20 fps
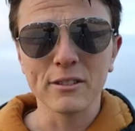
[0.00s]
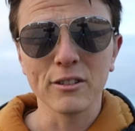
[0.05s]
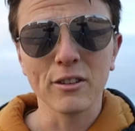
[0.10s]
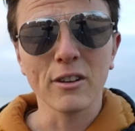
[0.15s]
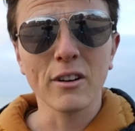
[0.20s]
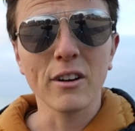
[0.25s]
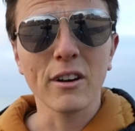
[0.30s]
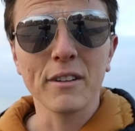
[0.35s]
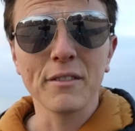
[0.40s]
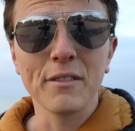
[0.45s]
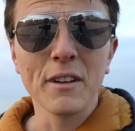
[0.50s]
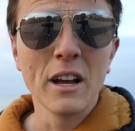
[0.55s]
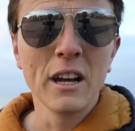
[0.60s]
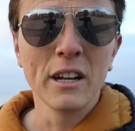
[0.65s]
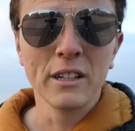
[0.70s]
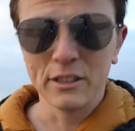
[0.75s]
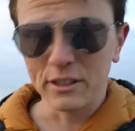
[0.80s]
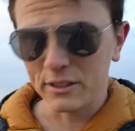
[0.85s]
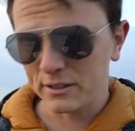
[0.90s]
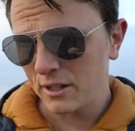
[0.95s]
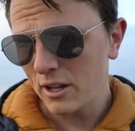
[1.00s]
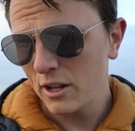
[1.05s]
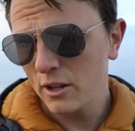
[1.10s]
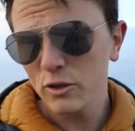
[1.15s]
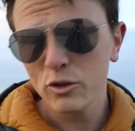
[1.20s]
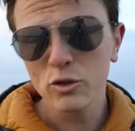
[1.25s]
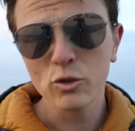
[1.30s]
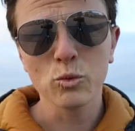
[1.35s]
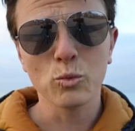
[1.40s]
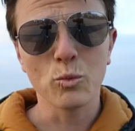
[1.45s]
is not kind of just
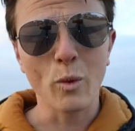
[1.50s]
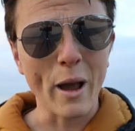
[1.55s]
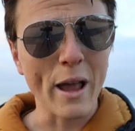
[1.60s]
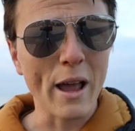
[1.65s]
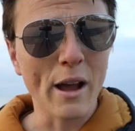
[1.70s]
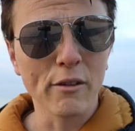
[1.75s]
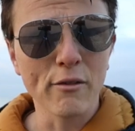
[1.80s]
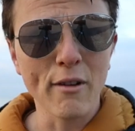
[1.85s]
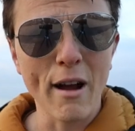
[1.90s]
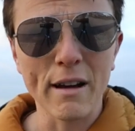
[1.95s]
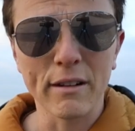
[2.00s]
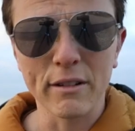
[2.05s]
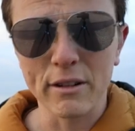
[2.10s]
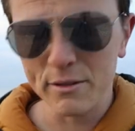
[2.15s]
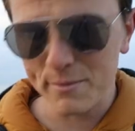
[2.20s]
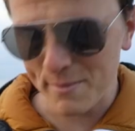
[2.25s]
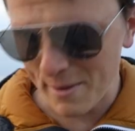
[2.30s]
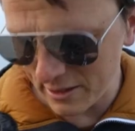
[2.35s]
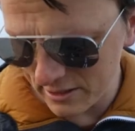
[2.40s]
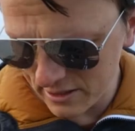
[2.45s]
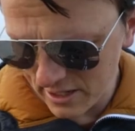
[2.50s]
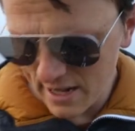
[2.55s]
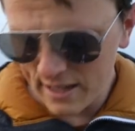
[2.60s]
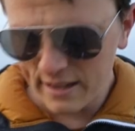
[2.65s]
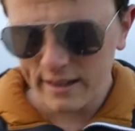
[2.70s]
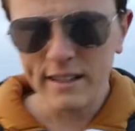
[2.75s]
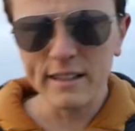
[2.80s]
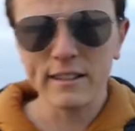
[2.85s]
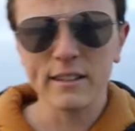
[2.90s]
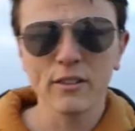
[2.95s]
swinging around as much.
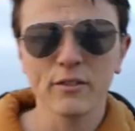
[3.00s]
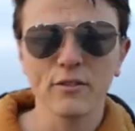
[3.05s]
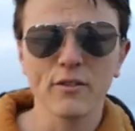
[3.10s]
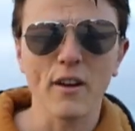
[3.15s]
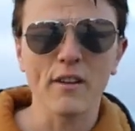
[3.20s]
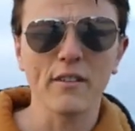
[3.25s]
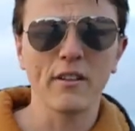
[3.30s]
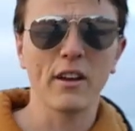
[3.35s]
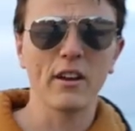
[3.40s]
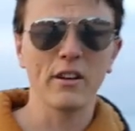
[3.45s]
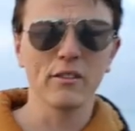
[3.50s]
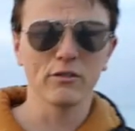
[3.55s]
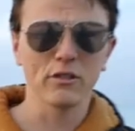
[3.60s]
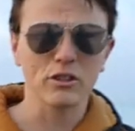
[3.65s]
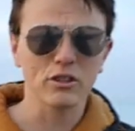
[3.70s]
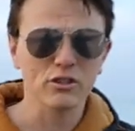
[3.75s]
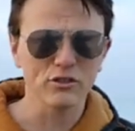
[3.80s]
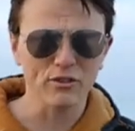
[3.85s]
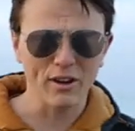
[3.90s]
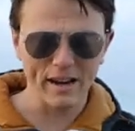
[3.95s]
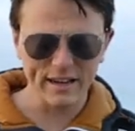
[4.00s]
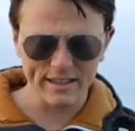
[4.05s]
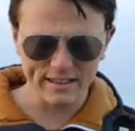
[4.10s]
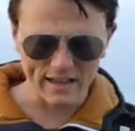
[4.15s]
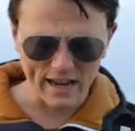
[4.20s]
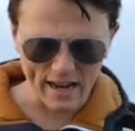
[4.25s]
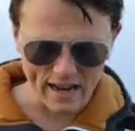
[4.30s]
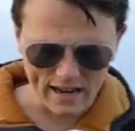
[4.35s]
This is very restrained